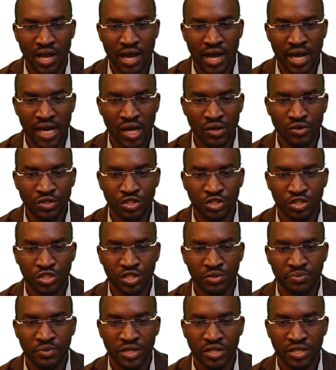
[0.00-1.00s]
Accounting
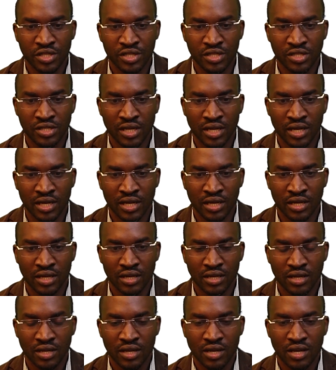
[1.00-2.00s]
treatment is
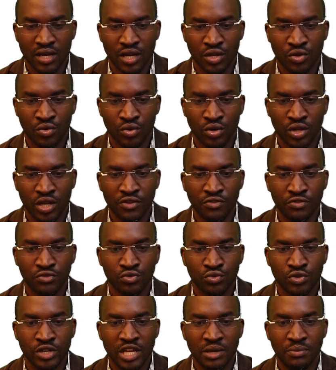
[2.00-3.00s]
you'll have
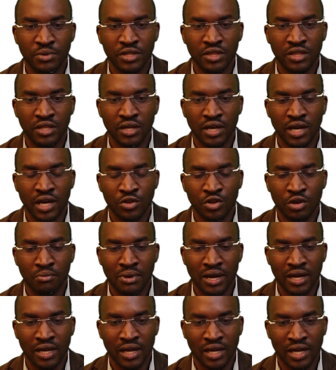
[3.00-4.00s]
to debit your
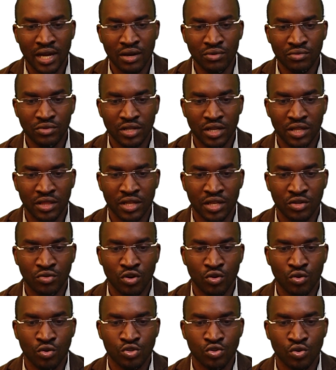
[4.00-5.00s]
bank account, and then you're
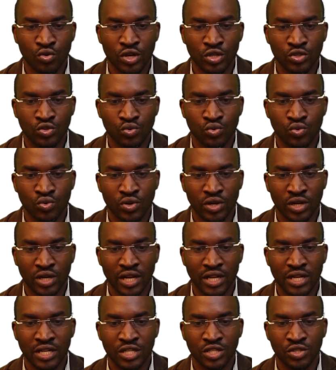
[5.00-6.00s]
also going to
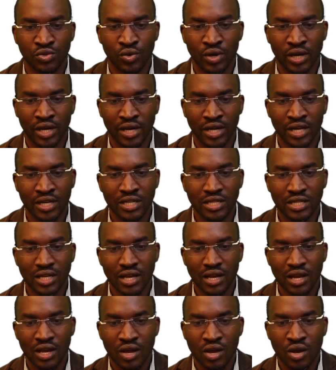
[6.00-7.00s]
credit your
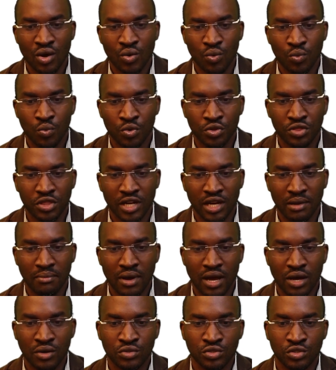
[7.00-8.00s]
creditor with an
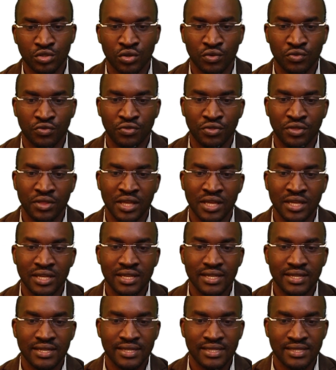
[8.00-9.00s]
amount of
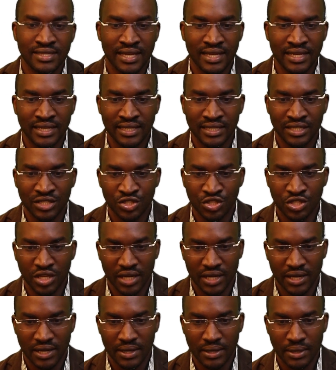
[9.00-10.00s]
the stale
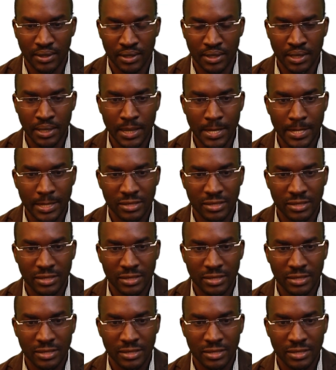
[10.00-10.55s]
check. Okay.